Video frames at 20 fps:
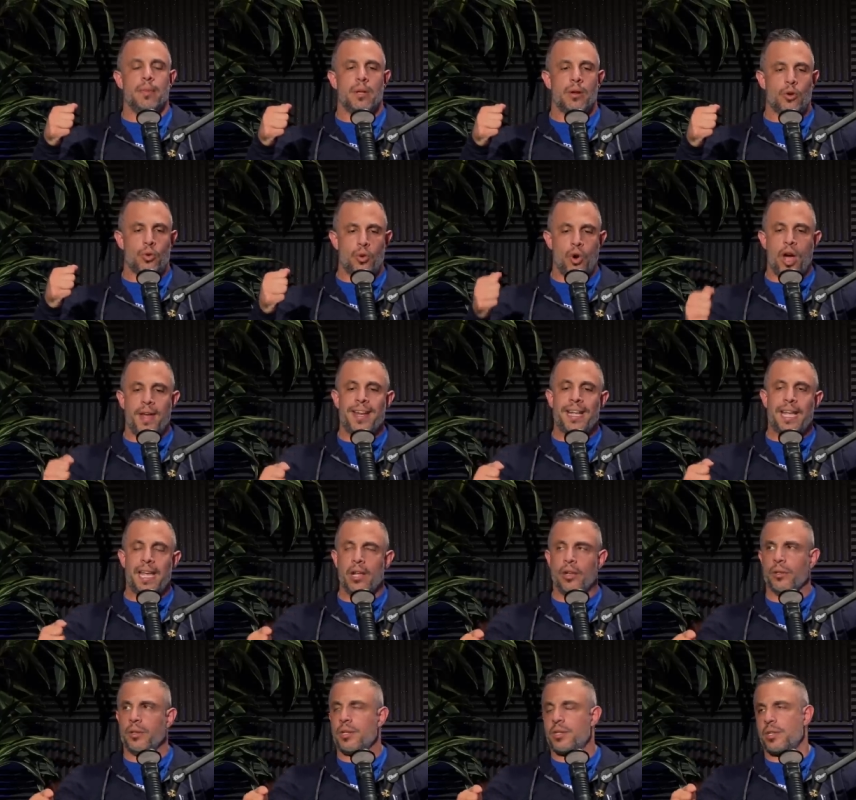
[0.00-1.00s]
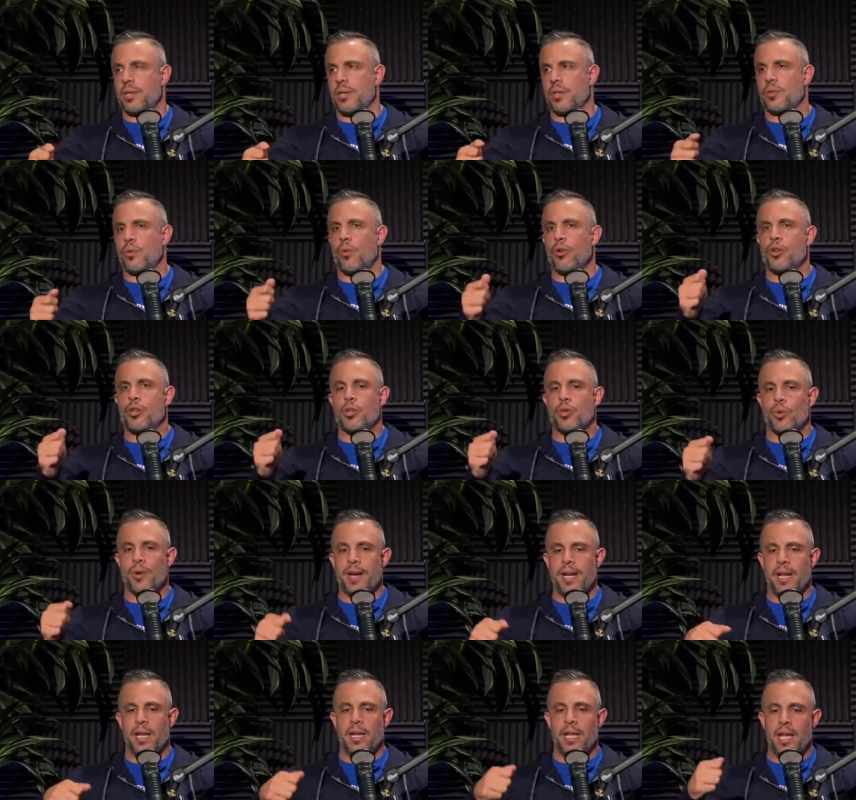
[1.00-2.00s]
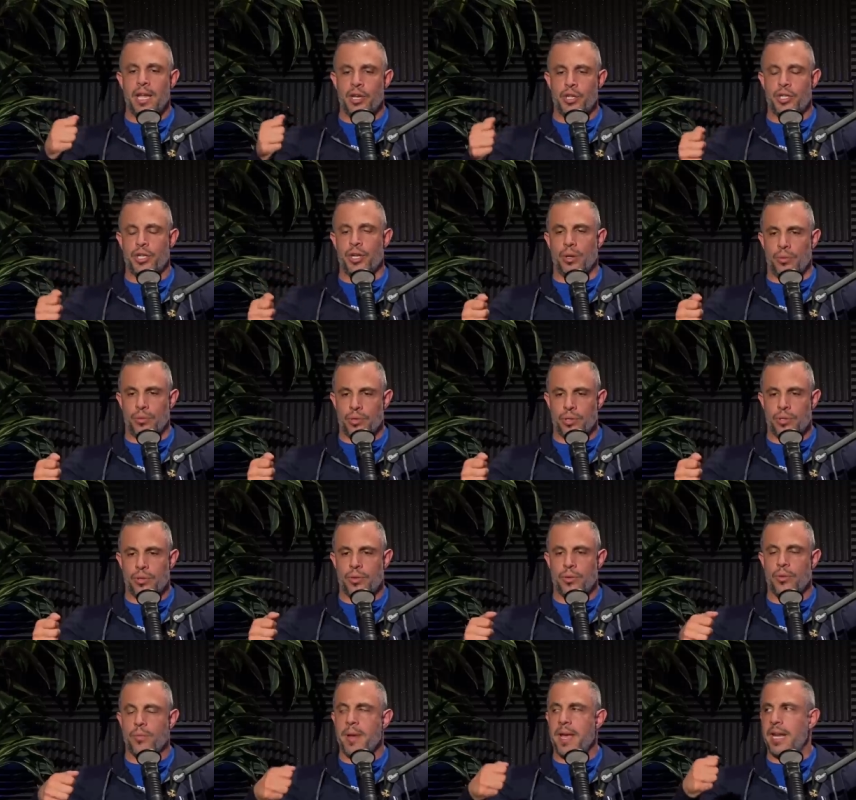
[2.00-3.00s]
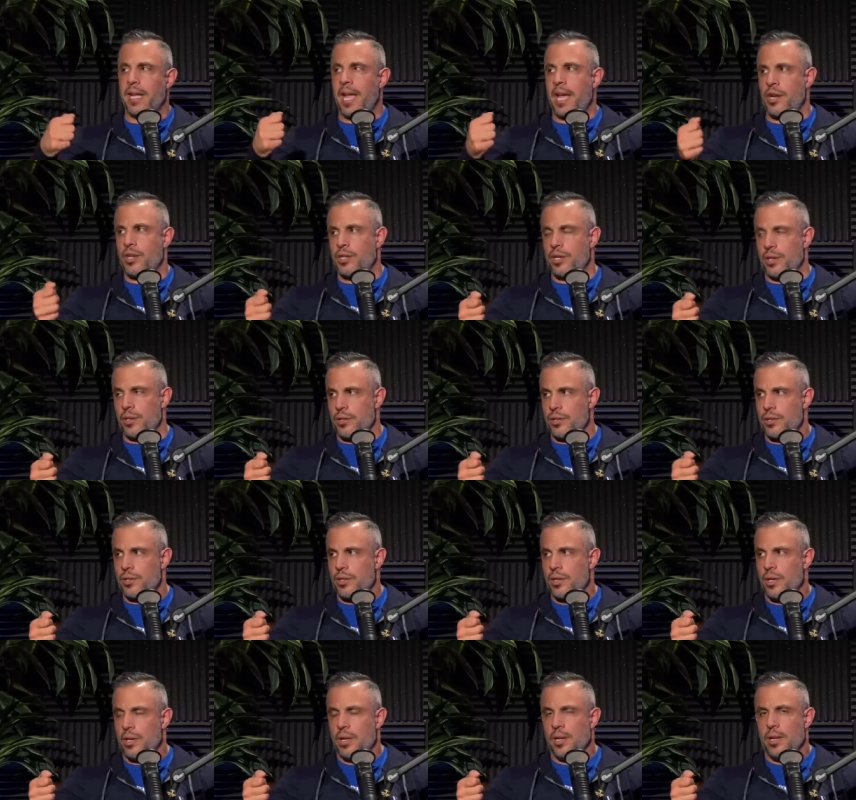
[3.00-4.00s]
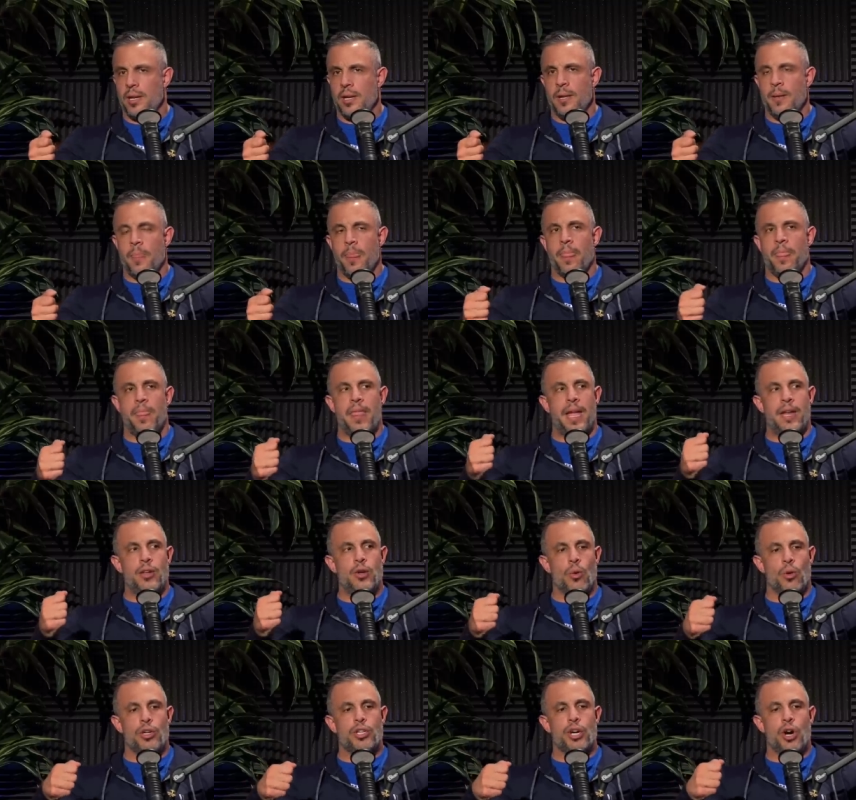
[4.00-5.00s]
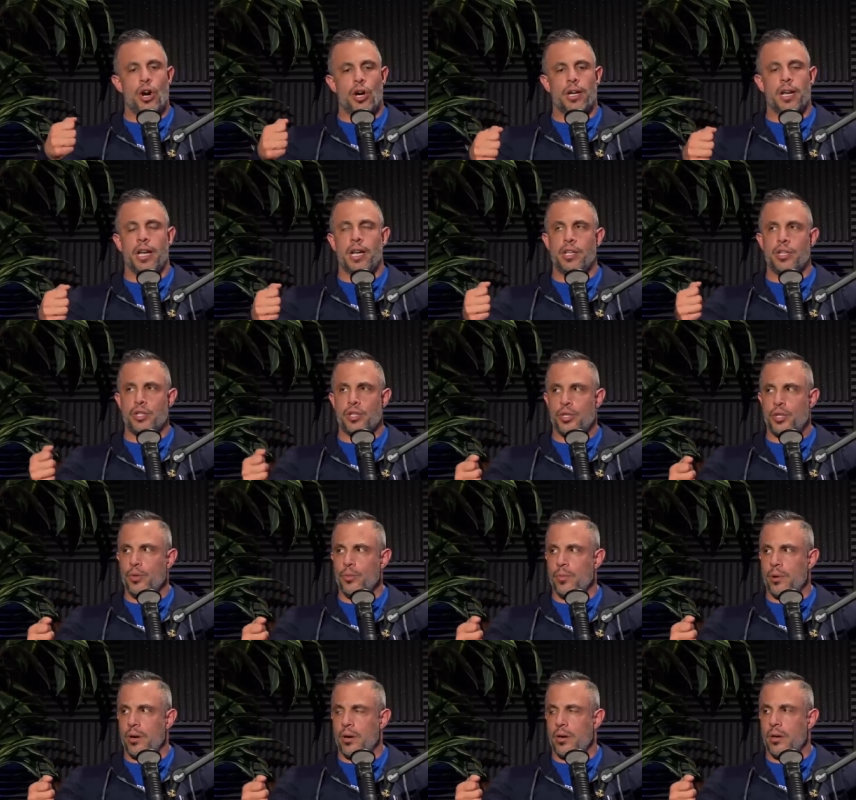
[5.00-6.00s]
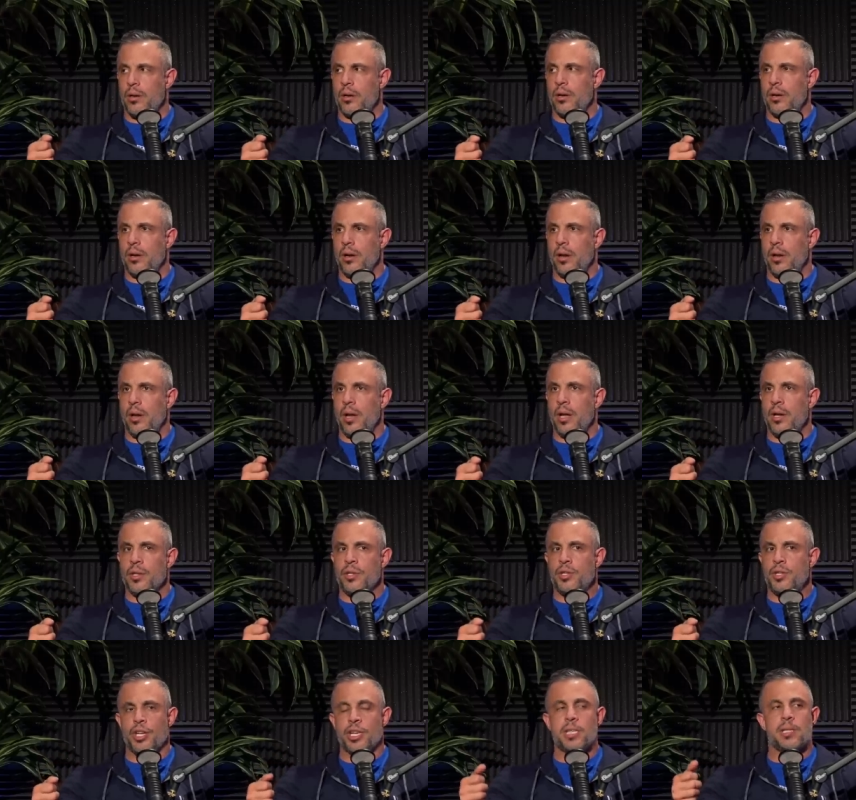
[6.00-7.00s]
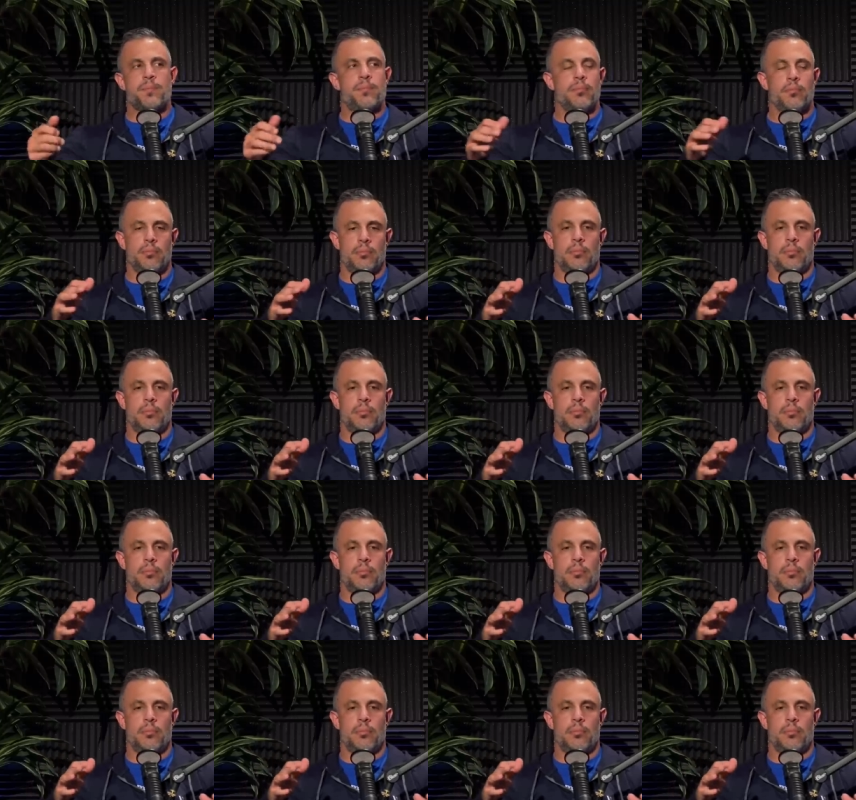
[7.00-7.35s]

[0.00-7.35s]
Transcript: chronic illnesses or treating issues through medications, then your target consumer is just,